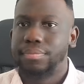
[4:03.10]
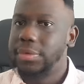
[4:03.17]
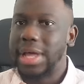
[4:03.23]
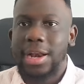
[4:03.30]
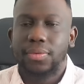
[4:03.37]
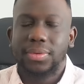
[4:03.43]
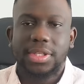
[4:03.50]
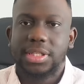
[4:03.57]

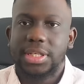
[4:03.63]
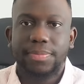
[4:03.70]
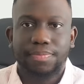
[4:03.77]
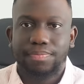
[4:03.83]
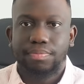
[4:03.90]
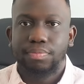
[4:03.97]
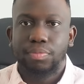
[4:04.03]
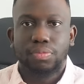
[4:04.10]
I don't see,
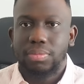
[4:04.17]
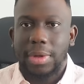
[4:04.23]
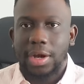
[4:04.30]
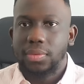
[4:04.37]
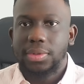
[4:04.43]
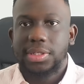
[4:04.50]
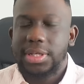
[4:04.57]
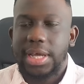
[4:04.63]
I
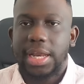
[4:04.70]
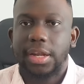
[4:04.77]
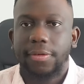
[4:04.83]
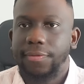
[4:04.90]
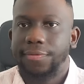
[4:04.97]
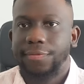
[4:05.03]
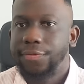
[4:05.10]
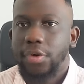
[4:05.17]
don't see any
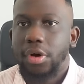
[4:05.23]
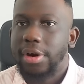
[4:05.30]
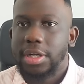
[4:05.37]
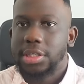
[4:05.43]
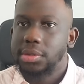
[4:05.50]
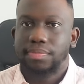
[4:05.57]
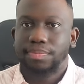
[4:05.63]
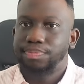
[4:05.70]

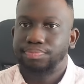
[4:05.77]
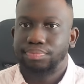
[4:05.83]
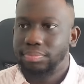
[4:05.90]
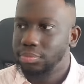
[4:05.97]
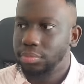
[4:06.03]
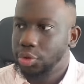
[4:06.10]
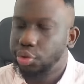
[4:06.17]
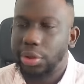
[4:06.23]
Forex
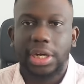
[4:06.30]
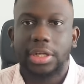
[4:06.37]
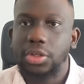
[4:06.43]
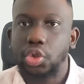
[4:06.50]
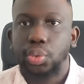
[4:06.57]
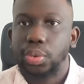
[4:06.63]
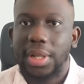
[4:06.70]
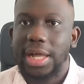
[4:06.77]

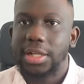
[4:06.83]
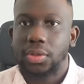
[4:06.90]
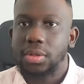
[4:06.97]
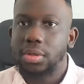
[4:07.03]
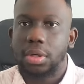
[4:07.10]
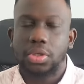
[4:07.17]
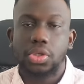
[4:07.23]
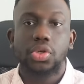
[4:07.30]
trader do that
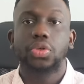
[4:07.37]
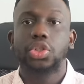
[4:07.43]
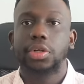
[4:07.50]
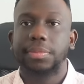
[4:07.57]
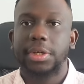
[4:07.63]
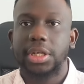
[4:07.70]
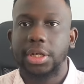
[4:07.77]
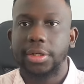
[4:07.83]
on, on
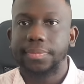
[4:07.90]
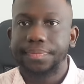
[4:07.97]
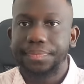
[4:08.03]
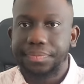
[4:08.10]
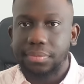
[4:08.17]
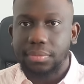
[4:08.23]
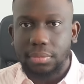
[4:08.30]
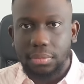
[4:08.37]
social media.
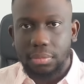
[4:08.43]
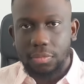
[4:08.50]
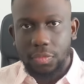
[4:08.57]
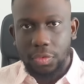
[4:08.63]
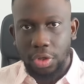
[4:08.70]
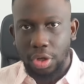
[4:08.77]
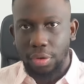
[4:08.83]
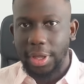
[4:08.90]

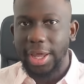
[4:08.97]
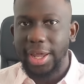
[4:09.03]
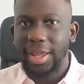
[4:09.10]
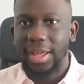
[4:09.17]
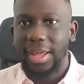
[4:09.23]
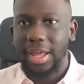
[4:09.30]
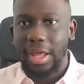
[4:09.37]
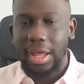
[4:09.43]

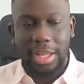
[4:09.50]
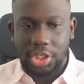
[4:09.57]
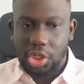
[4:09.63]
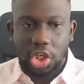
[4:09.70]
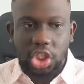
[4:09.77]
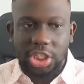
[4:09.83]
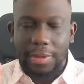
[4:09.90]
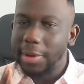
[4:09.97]
Okay, it's
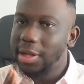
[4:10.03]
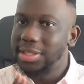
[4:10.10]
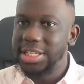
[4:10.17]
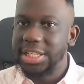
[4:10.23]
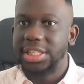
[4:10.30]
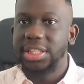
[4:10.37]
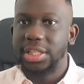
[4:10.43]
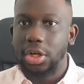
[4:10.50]
not just about
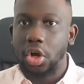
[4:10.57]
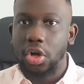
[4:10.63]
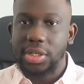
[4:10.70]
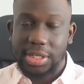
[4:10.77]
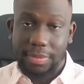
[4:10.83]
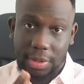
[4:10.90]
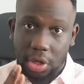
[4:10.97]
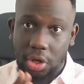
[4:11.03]
teaching the
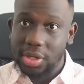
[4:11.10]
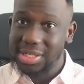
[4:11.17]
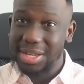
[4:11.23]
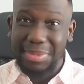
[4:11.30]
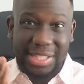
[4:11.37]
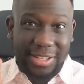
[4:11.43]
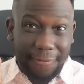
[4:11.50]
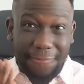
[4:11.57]
concept. The
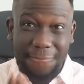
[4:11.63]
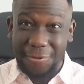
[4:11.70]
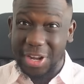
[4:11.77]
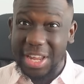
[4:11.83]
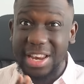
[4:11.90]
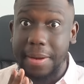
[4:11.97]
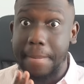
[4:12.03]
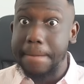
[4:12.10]
concept is
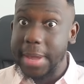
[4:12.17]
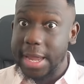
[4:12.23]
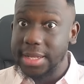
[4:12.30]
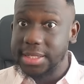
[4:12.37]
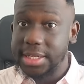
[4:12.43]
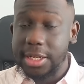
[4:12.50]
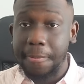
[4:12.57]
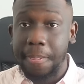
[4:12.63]
freaking
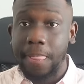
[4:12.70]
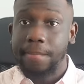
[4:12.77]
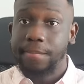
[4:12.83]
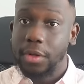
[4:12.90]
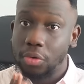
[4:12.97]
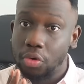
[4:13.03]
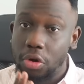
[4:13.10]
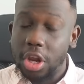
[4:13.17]
amazing.
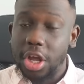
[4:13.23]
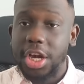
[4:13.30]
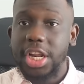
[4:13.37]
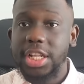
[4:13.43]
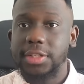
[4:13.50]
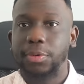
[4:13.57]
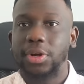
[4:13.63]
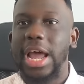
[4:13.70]
Learn
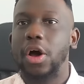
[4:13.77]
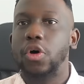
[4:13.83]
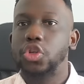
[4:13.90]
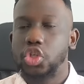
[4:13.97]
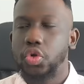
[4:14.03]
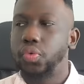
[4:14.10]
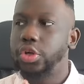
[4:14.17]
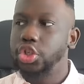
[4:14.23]
it, but I
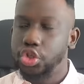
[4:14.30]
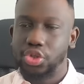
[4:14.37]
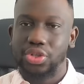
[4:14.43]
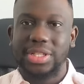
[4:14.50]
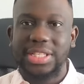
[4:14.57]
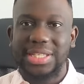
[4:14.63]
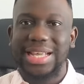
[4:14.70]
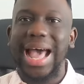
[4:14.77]
also want you to
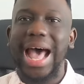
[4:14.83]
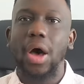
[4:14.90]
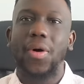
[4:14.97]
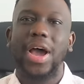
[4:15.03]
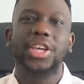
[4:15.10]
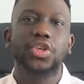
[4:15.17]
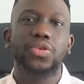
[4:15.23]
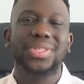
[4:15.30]
see how
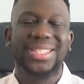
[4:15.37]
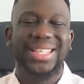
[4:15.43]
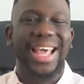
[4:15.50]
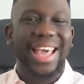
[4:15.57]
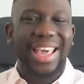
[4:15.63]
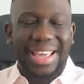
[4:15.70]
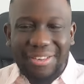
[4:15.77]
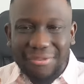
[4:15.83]
I use
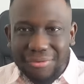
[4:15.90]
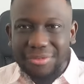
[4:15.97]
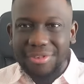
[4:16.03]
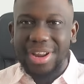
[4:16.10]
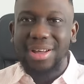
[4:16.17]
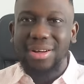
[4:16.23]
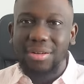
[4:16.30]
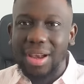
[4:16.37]
it
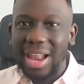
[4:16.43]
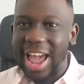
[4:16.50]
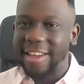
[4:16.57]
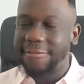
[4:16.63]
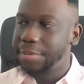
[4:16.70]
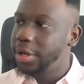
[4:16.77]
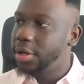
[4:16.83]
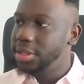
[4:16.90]
real
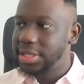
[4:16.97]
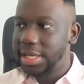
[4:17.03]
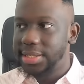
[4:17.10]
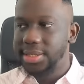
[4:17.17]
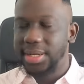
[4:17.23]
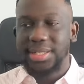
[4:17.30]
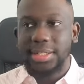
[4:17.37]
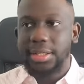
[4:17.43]
life, because there are
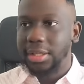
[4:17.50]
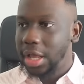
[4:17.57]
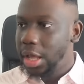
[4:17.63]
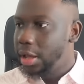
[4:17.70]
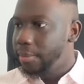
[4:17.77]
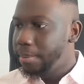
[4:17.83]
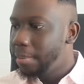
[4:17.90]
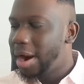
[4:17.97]
certain
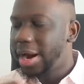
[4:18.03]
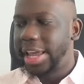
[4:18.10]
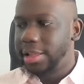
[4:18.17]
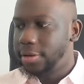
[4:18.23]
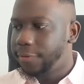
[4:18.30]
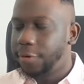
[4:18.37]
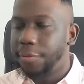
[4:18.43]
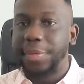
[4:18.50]

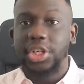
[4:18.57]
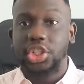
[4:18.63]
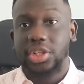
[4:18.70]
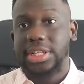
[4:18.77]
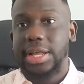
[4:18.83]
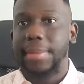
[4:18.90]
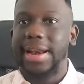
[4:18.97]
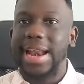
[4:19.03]
market
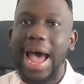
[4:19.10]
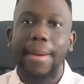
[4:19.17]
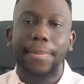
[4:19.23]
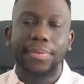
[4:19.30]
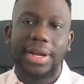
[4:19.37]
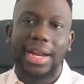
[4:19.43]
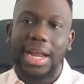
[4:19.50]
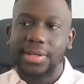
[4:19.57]
formations that might
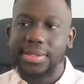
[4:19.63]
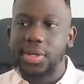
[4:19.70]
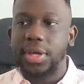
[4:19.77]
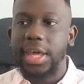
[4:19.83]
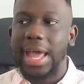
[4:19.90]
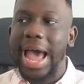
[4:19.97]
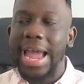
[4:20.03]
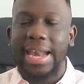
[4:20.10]
happen, and I'll say,
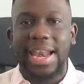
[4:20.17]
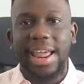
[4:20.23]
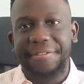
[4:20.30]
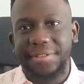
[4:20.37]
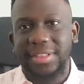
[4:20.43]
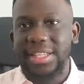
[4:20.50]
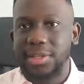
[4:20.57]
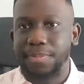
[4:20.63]
okay, I
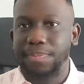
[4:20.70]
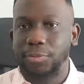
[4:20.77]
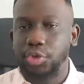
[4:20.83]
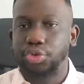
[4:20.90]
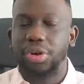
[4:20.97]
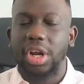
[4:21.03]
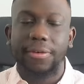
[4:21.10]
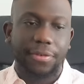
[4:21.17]
left this
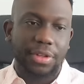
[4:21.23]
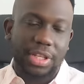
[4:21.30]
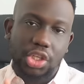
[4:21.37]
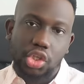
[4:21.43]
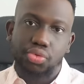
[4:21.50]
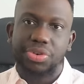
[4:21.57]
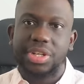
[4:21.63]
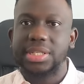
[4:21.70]
trade for
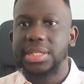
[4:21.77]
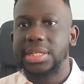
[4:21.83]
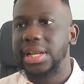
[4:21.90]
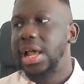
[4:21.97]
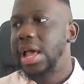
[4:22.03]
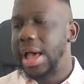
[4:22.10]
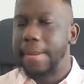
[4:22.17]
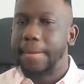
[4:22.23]
this reason,
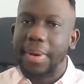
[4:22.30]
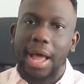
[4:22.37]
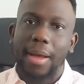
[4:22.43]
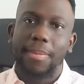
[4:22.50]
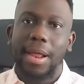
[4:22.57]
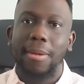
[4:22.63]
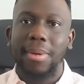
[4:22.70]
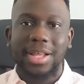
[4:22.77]
and blah
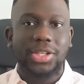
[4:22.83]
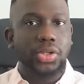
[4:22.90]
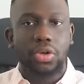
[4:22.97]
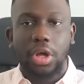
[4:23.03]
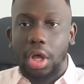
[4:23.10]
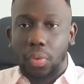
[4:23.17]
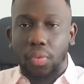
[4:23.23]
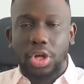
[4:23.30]
blah blah.
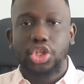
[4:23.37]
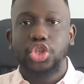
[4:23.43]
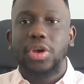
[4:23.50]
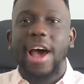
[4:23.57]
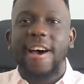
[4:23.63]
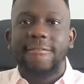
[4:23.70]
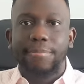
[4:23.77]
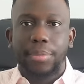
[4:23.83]
So once you
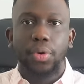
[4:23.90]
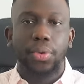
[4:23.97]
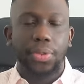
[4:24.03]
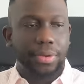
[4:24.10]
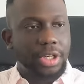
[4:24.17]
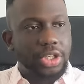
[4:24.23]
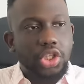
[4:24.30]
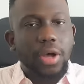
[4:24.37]
have
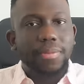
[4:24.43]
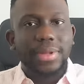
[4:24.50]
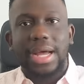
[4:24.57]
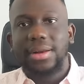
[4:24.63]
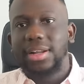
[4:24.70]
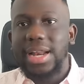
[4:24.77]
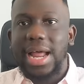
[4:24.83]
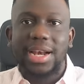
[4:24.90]
both the
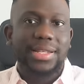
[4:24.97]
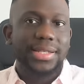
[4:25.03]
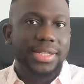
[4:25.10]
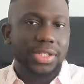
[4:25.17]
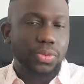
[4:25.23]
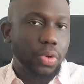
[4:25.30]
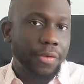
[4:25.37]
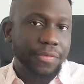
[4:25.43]
top-down
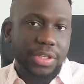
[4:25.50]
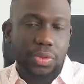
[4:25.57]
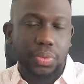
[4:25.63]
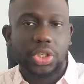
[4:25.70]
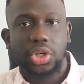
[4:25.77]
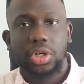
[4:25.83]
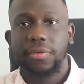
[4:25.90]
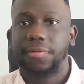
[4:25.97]
analysis, obviously,
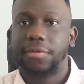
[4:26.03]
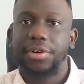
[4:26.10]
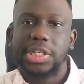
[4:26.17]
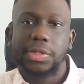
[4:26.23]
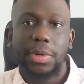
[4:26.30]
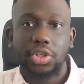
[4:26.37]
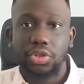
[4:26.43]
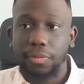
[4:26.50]
which is on the
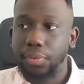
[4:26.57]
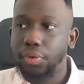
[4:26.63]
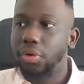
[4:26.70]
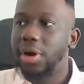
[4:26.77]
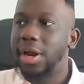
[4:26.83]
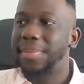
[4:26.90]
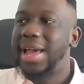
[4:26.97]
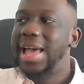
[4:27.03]
Forex Mastery
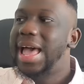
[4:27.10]
Program,